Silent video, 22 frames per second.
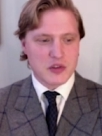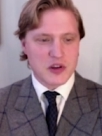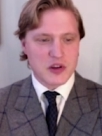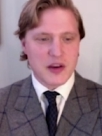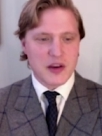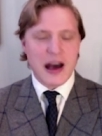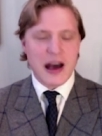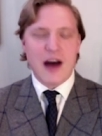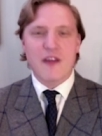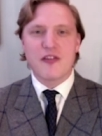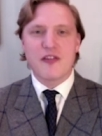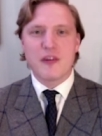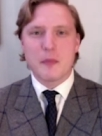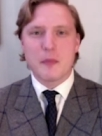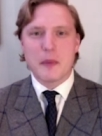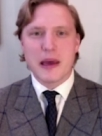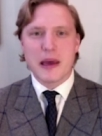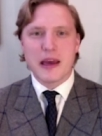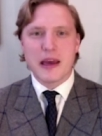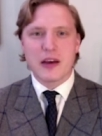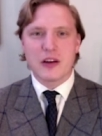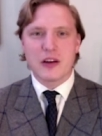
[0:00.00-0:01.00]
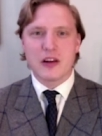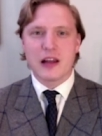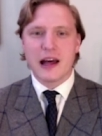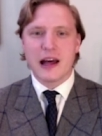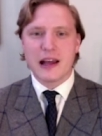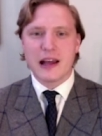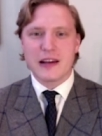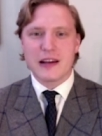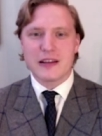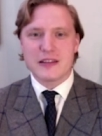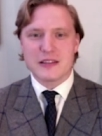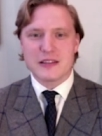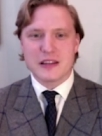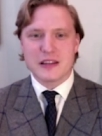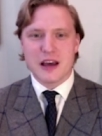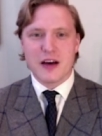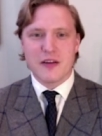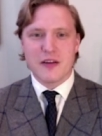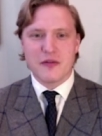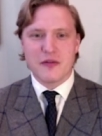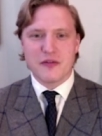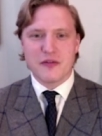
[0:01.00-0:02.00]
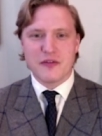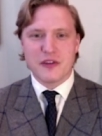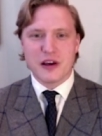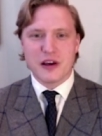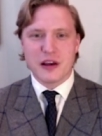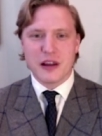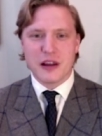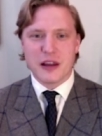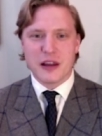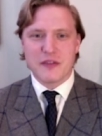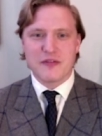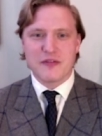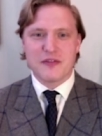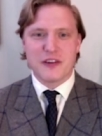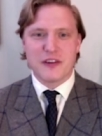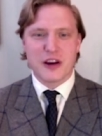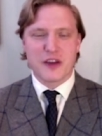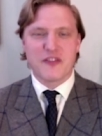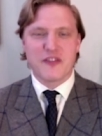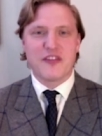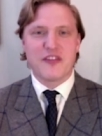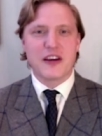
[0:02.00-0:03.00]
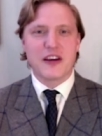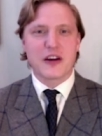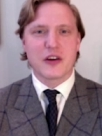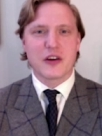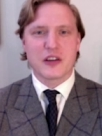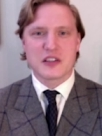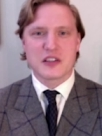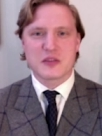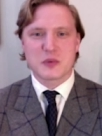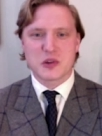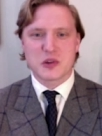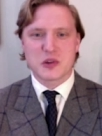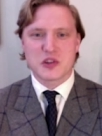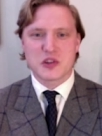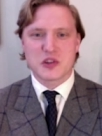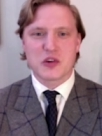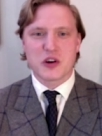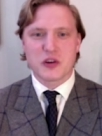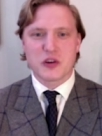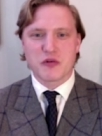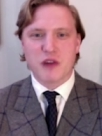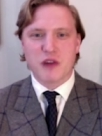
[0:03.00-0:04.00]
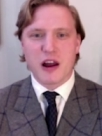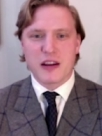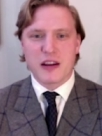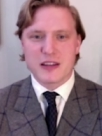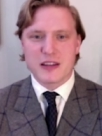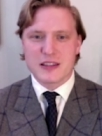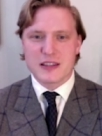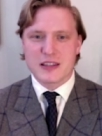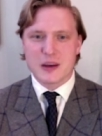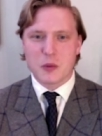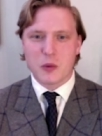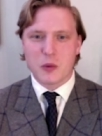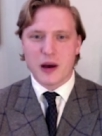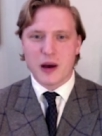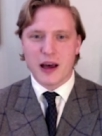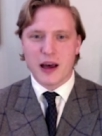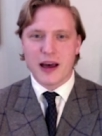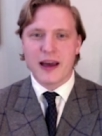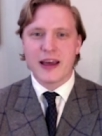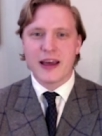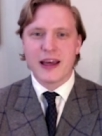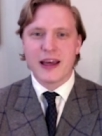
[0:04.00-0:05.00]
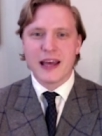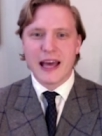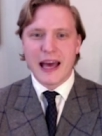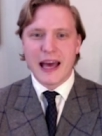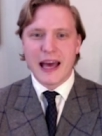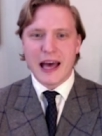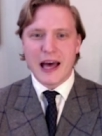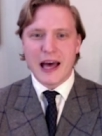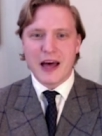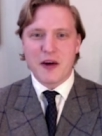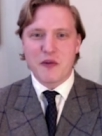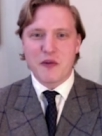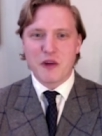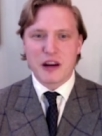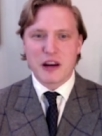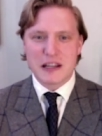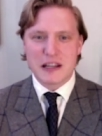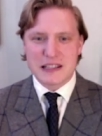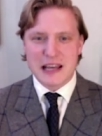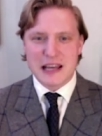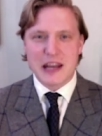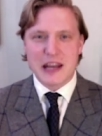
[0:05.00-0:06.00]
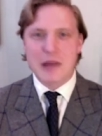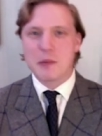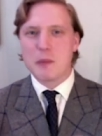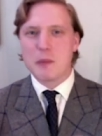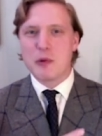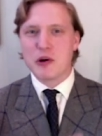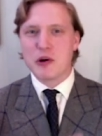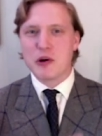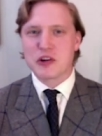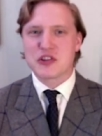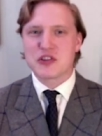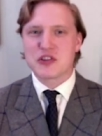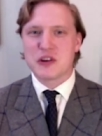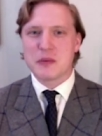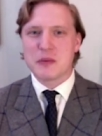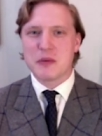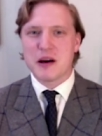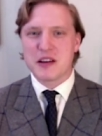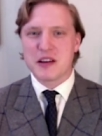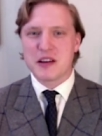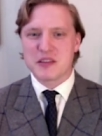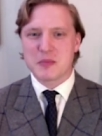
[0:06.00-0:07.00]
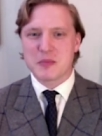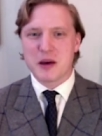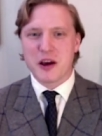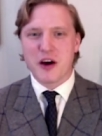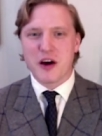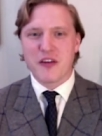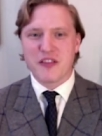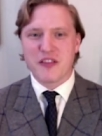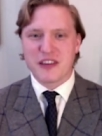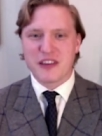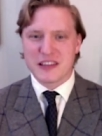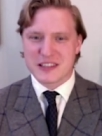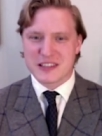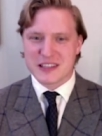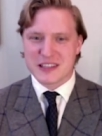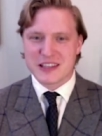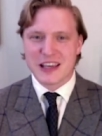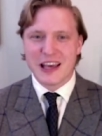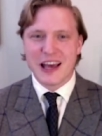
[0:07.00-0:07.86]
alpha male and very vigorous because you're on a run somewhere, running down Brook Street past my office.